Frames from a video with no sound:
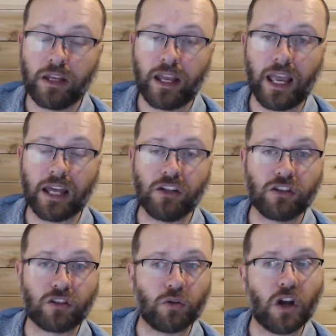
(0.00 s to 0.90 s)
And
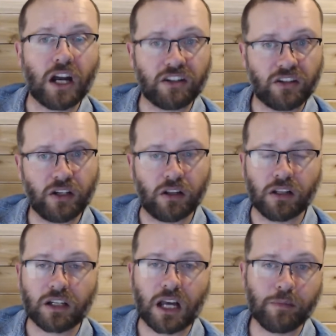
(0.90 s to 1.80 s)
so not till.
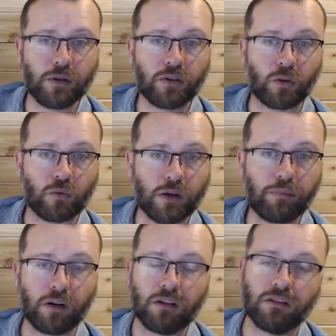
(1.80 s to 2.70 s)
Come in with a
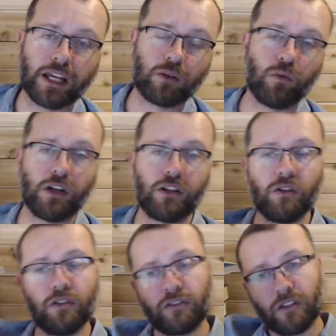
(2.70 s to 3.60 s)
ripper, like one of
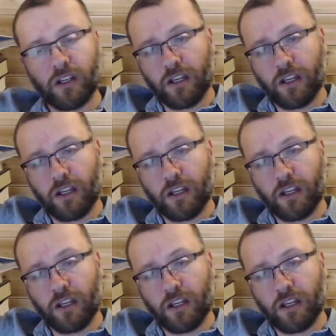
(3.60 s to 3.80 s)
those